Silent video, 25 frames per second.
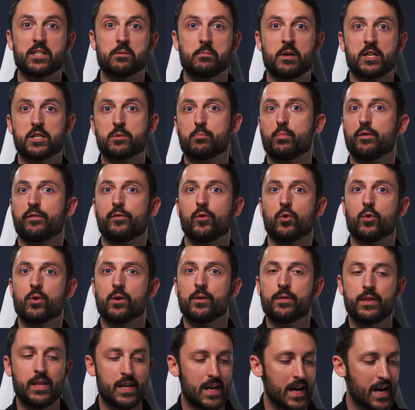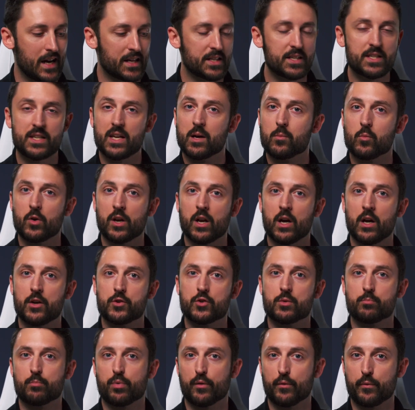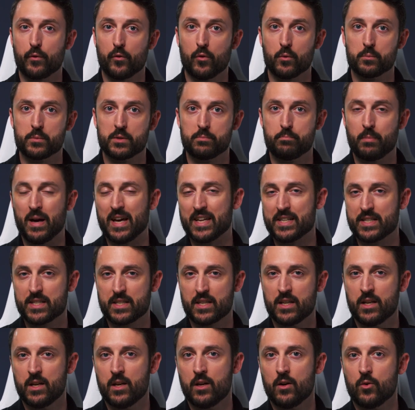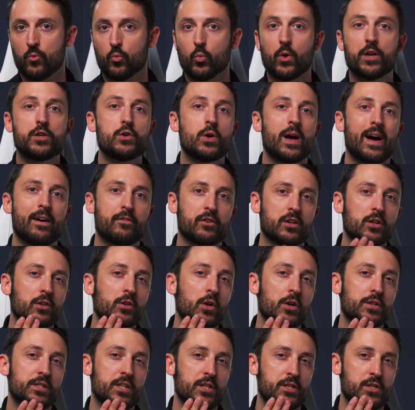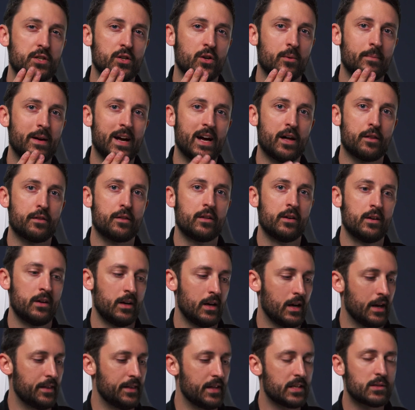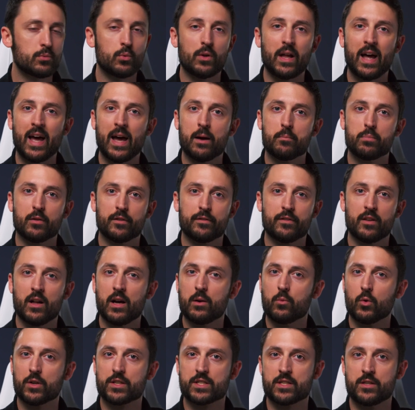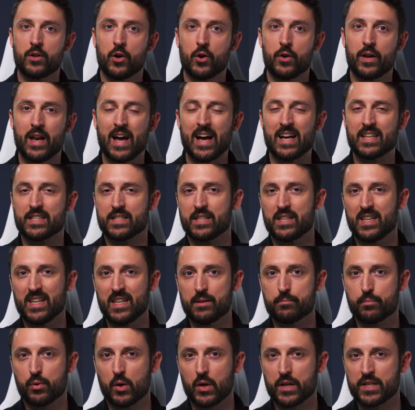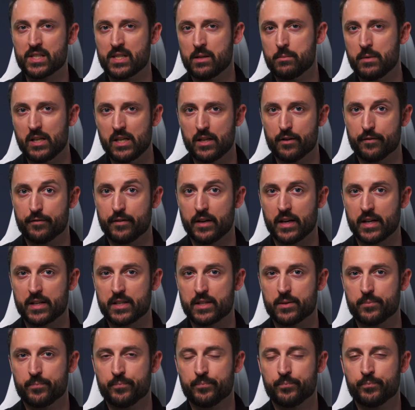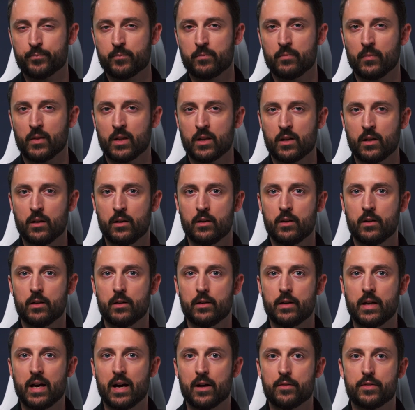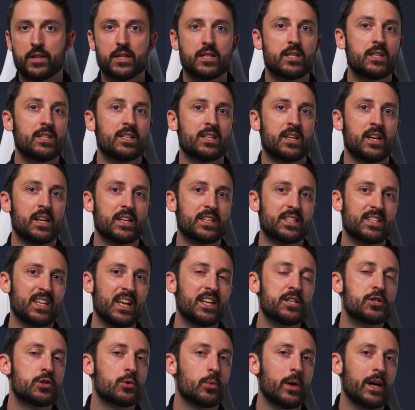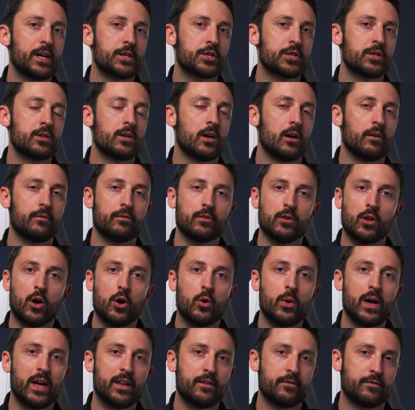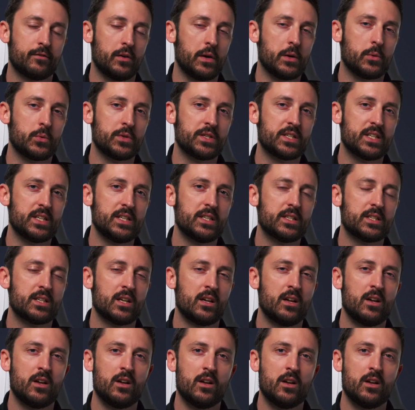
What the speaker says: as I mentioned before, the XDM-100 performs best when you have it closer to your mouth, and this will amplify what's known as the proximity effect. Now, this is an accentuation of low-end frequencies